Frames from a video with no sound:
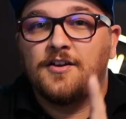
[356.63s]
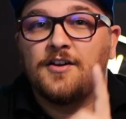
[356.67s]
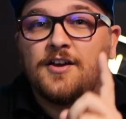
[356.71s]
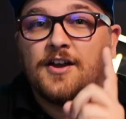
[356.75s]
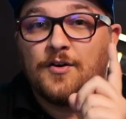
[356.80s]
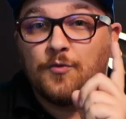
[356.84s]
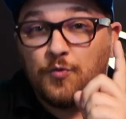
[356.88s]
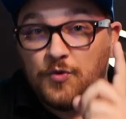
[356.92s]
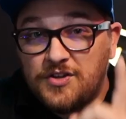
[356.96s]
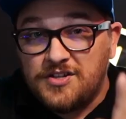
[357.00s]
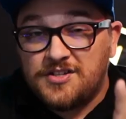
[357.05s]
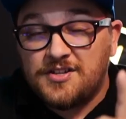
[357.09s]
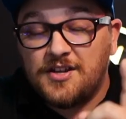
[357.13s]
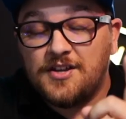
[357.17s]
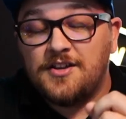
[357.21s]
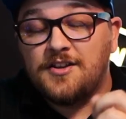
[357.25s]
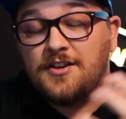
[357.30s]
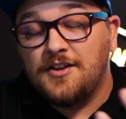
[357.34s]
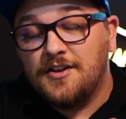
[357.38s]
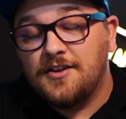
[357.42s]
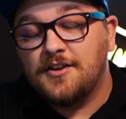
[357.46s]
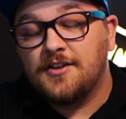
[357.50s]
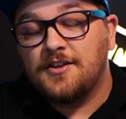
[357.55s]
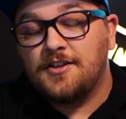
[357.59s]
We said,
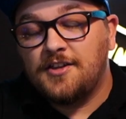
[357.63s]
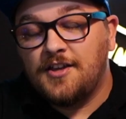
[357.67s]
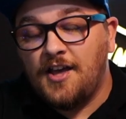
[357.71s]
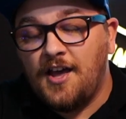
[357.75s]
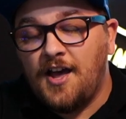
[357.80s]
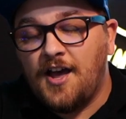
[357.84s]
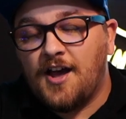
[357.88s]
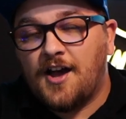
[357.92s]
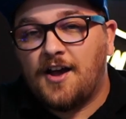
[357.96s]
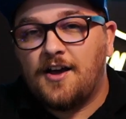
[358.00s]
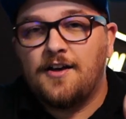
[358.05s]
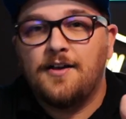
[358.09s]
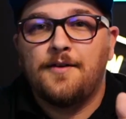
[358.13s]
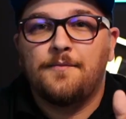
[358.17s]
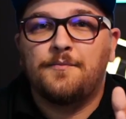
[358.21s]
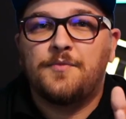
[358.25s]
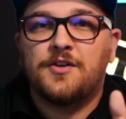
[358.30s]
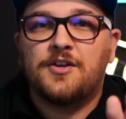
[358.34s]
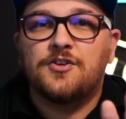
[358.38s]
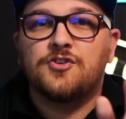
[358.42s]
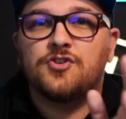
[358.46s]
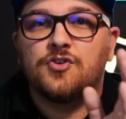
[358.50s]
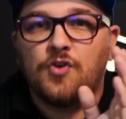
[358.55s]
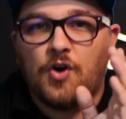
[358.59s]
yeah,
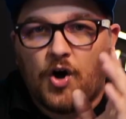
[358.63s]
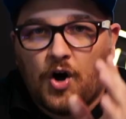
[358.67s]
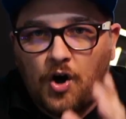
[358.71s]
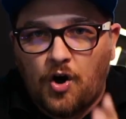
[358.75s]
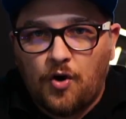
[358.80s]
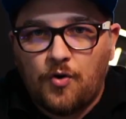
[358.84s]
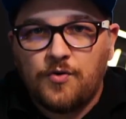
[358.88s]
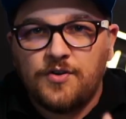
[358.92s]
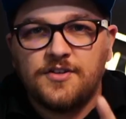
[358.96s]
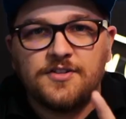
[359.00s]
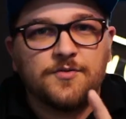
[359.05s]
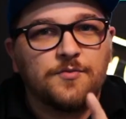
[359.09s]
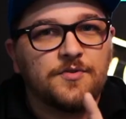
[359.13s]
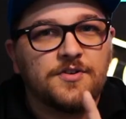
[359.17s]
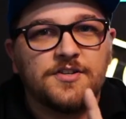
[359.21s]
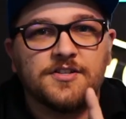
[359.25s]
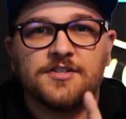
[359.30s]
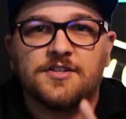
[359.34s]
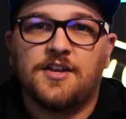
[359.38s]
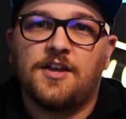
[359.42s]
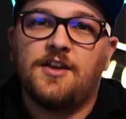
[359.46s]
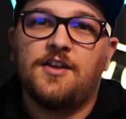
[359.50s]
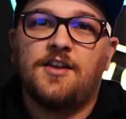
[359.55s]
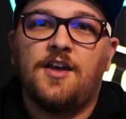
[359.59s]
because you always want to
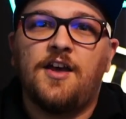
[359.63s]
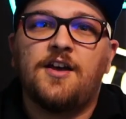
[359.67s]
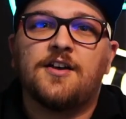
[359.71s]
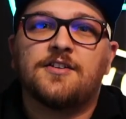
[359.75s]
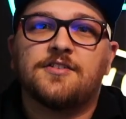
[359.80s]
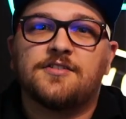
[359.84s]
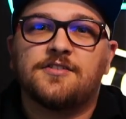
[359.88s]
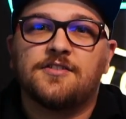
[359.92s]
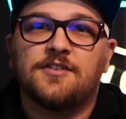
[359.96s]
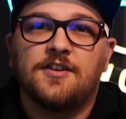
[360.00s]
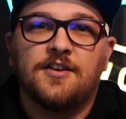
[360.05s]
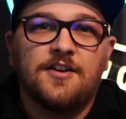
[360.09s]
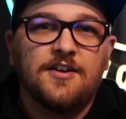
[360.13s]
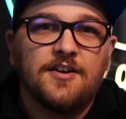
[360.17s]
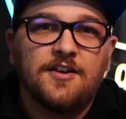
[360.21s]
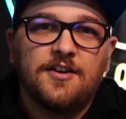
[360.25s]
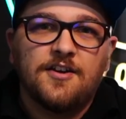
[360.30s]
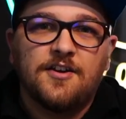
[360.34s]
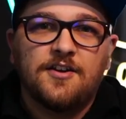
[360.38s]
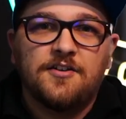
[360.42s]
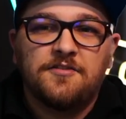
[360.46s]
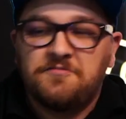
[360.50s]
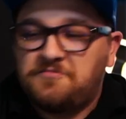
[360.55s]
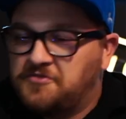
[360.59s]
say yes.
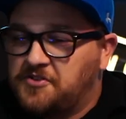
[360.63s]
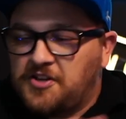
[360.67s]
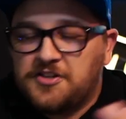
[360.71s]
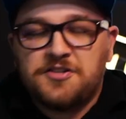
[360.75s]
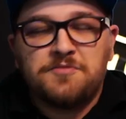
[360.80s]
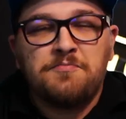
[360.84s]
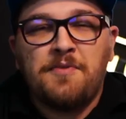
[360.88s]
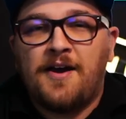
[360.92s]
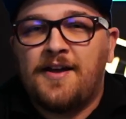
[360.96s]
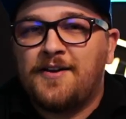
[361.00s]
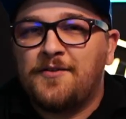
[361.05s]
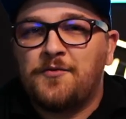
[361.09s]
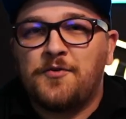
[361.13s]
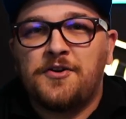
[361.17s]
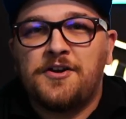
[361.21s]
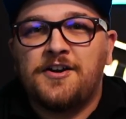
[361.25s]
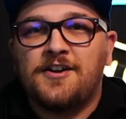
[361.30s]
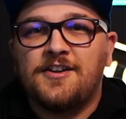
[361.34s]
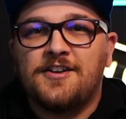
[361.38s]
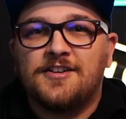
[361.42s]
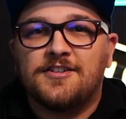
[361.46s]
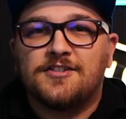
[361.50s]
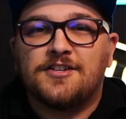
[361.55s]
Doesn't matter what it is.